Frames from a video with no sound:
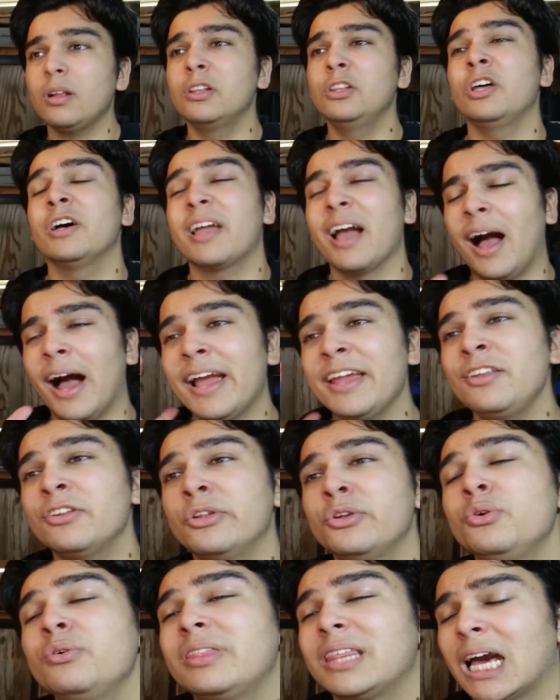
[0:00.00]
Look, I
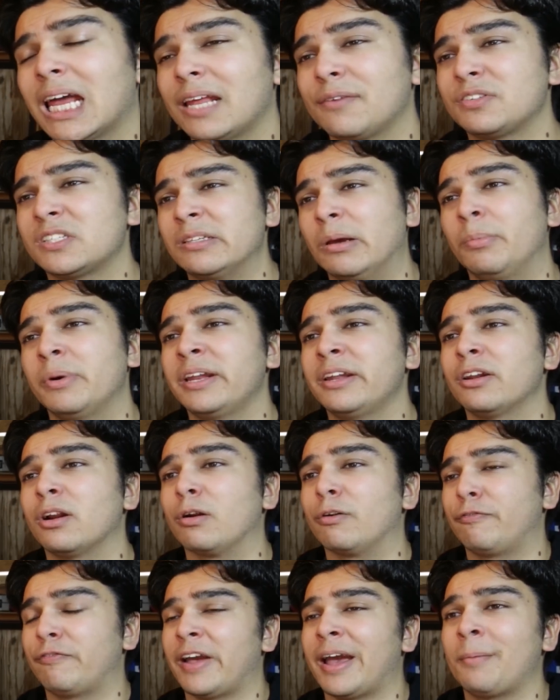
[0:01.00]
knew that if someone in
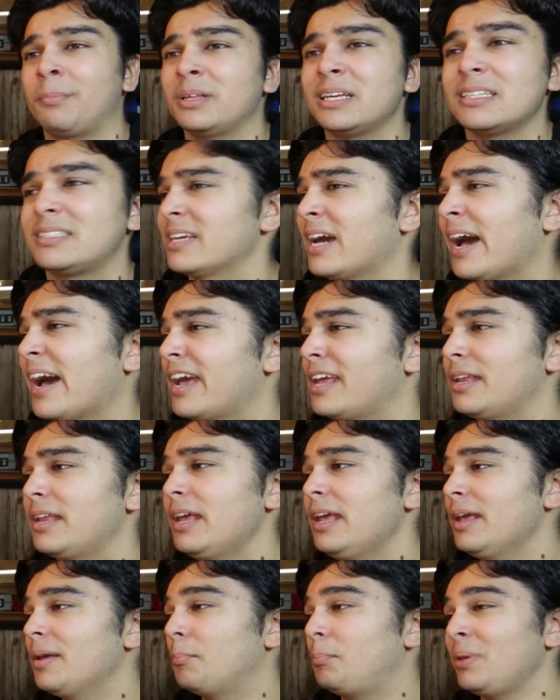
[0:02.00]
our family died,
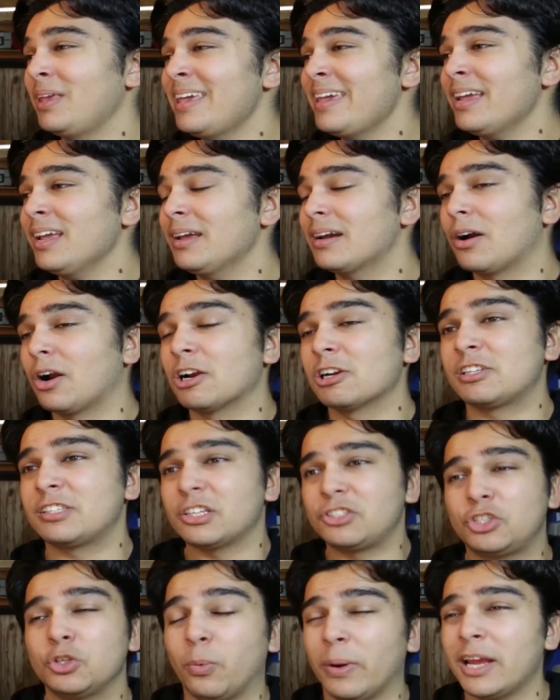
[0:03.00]
being our
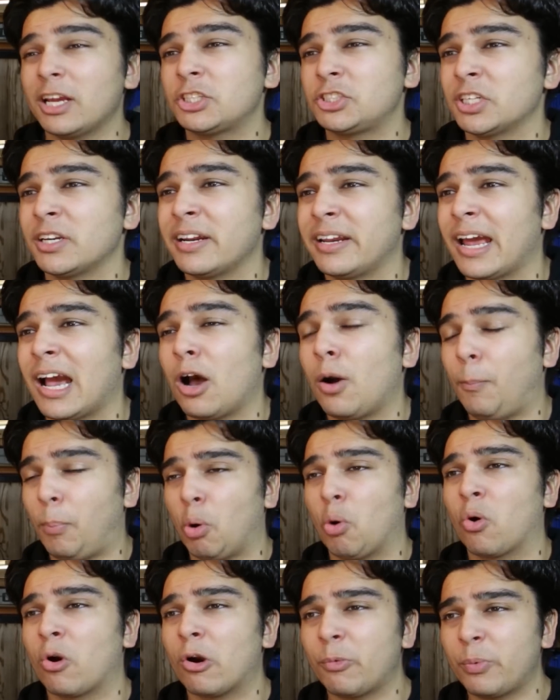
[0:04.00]
situation and how
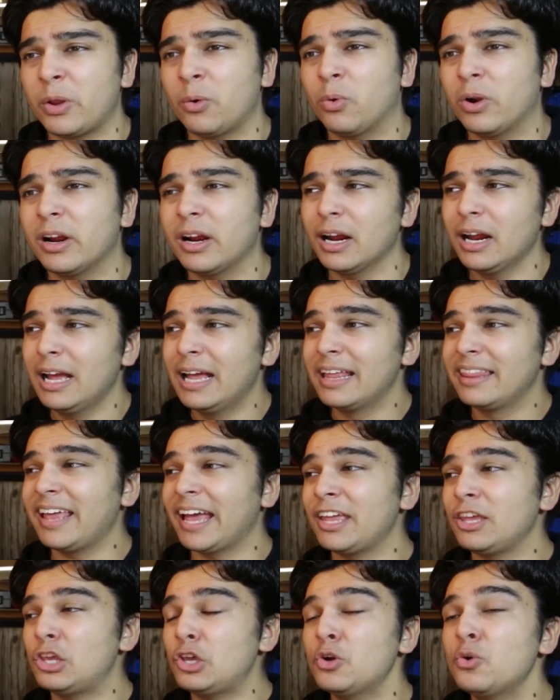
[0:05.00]
poor we were,
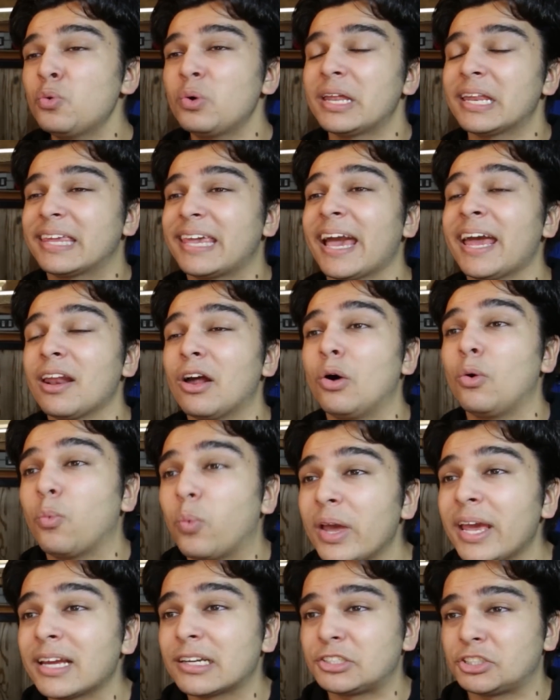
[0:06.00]
that you would get a
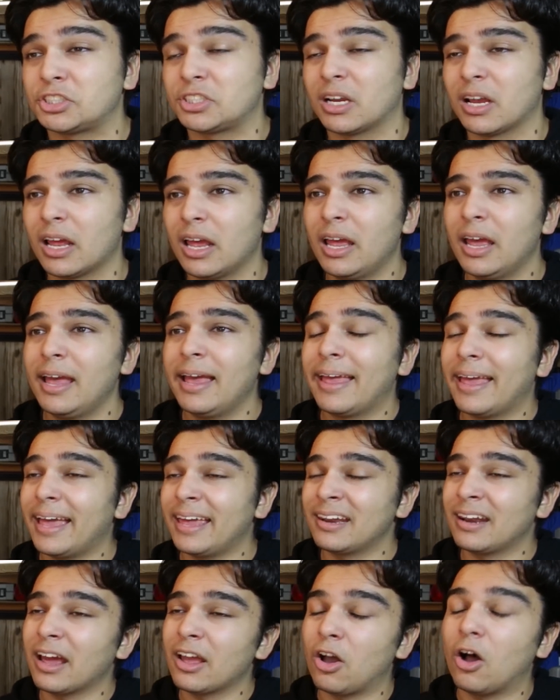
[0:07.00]
wish.
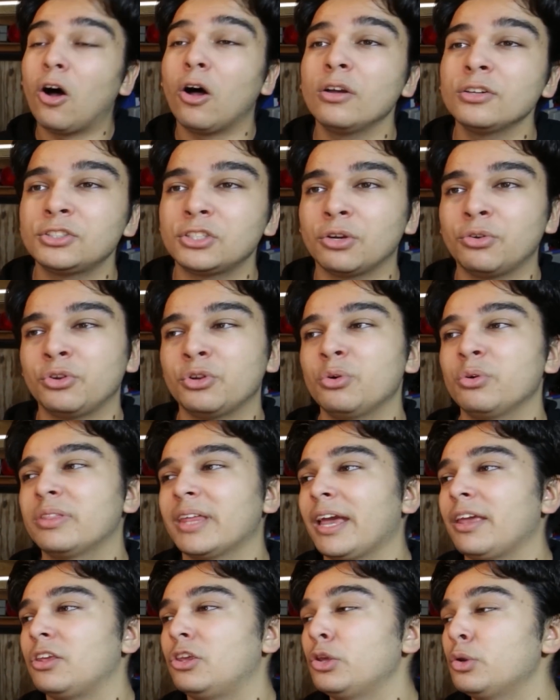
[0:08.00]
And I also knew
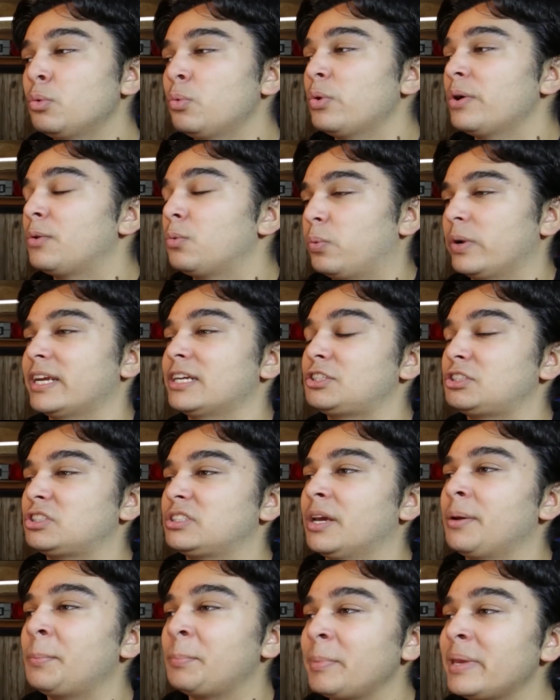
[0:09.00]
that you would wish
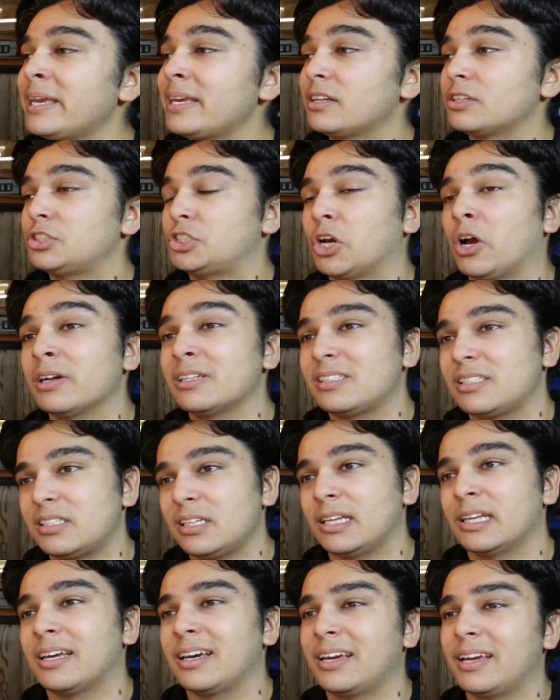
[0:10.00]
to meet John
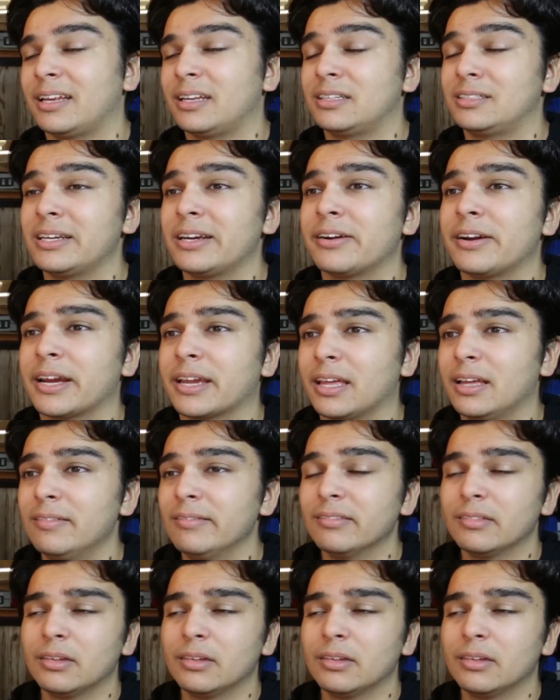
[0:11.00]
Cena and Derek.